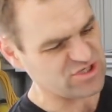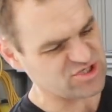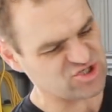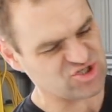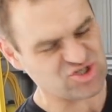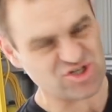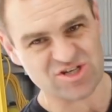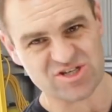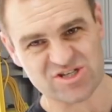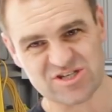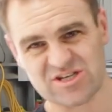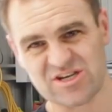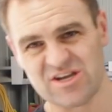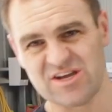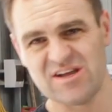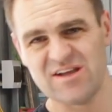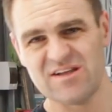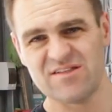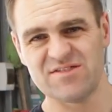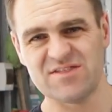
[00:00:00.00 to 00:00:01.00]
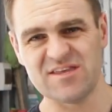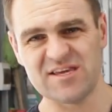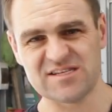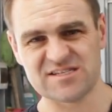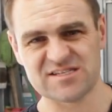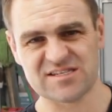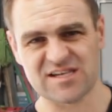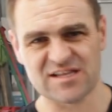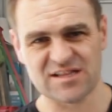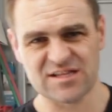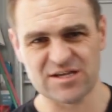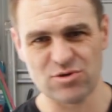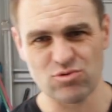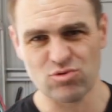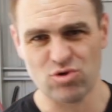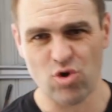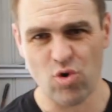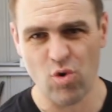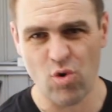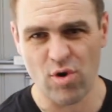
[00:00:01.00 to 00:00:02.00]
It's just this little
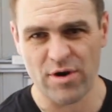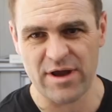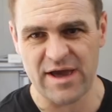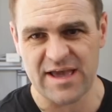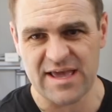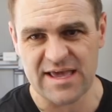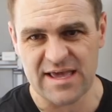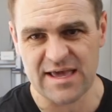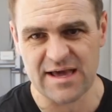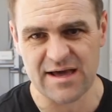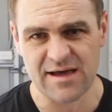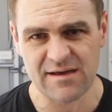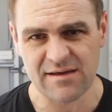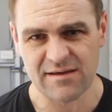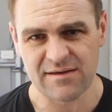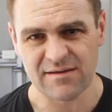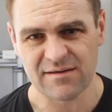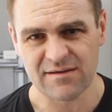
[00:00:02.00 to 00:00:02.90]
corner here.